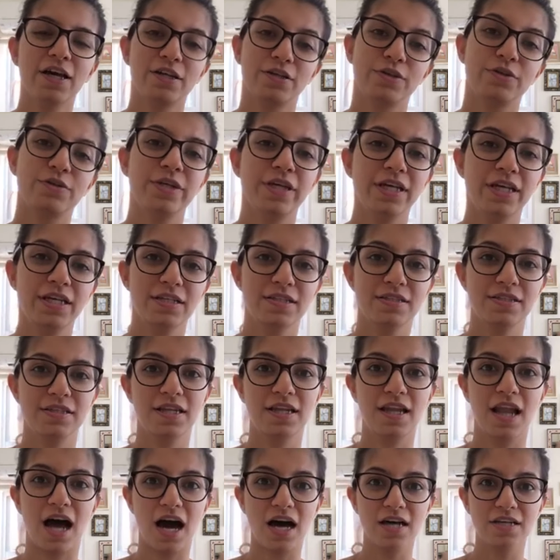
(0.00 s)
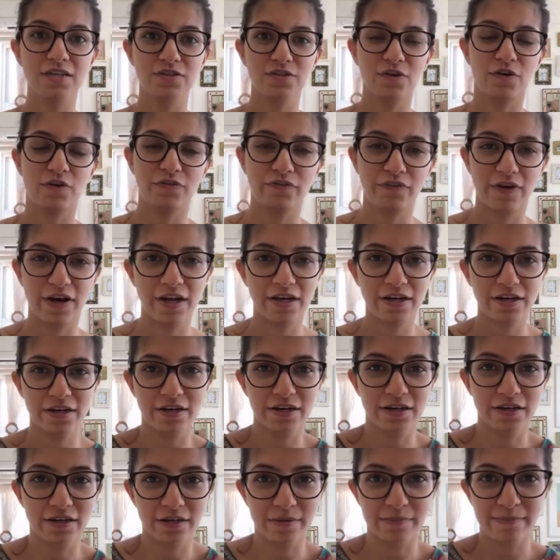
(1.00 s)
Today is the last of our
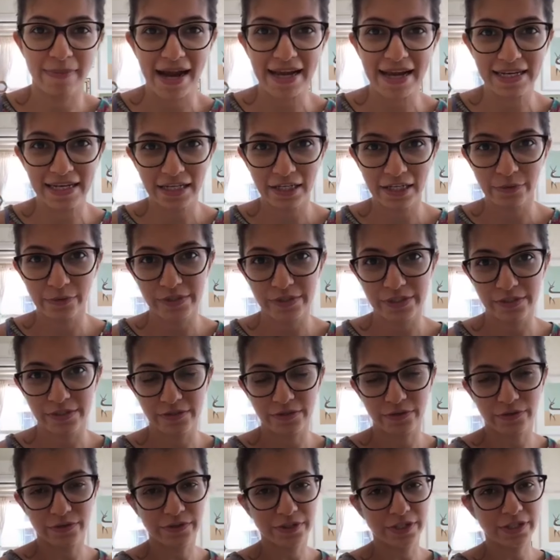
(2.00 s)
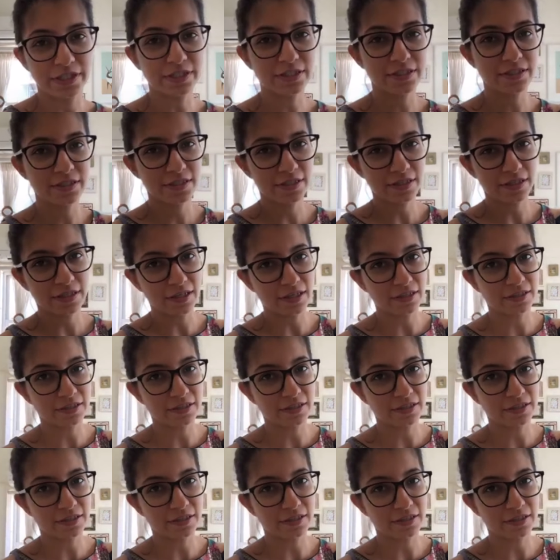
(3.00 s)
bilingual stories,